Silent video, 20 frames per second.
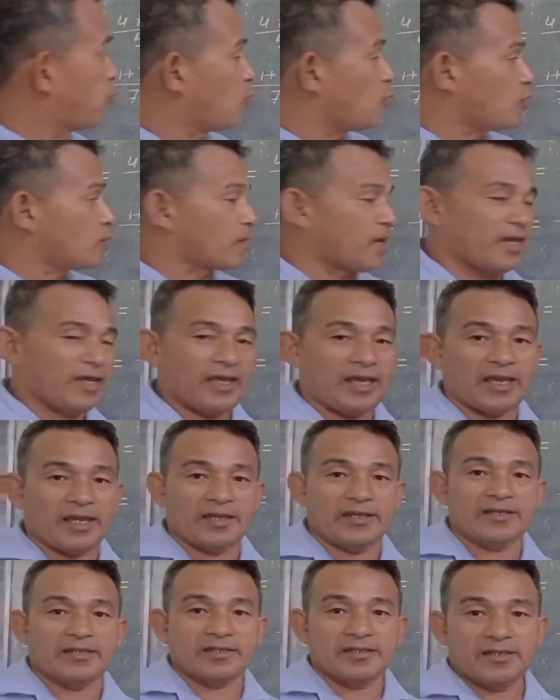
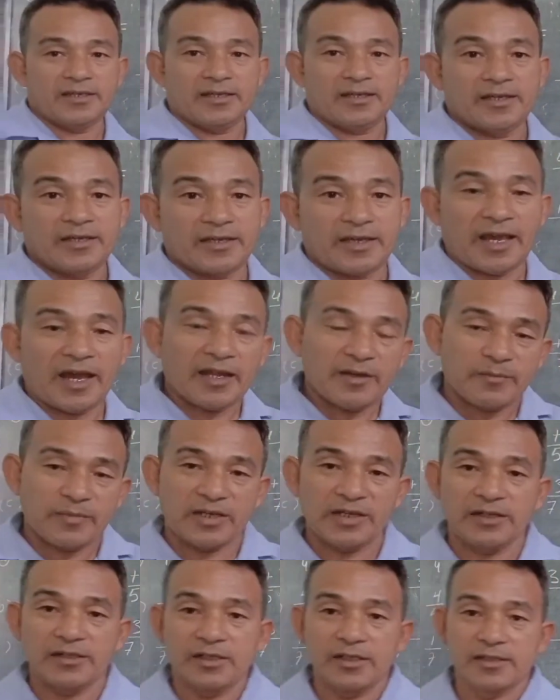4/8, can
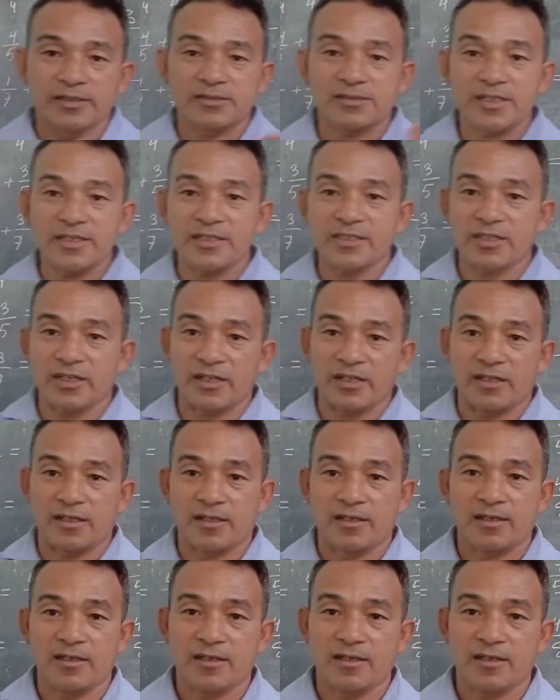be written